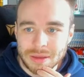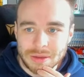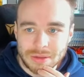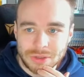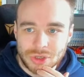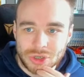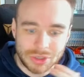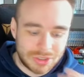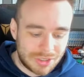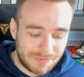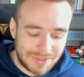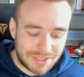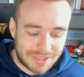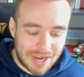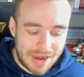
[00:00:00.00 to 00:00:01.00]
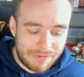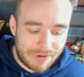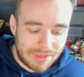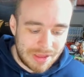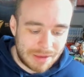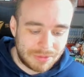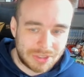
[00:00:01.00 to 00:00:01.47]
just to be safe, I
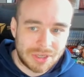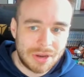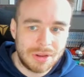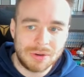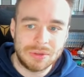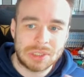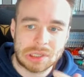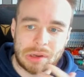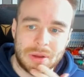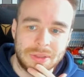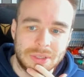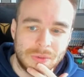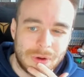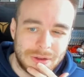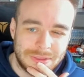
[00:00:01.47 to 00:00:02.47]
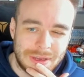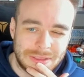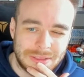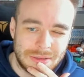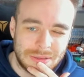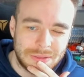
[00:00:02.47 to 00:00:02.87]
think I'm just going to do Slot to Arteta this